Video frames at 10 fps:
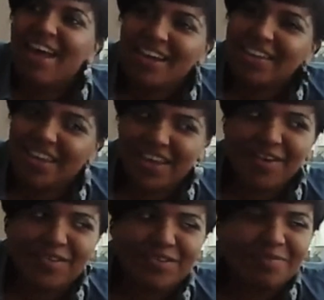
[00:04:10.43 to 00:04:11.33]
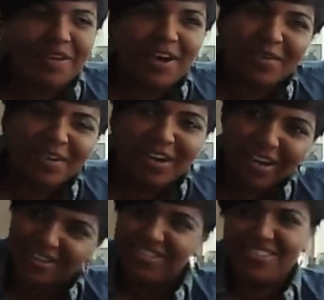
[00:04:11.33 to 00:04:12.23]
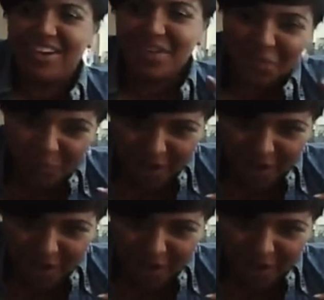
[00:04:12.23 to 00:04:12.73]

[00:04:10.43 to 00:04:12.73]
like, the girl could be going on like she's kind of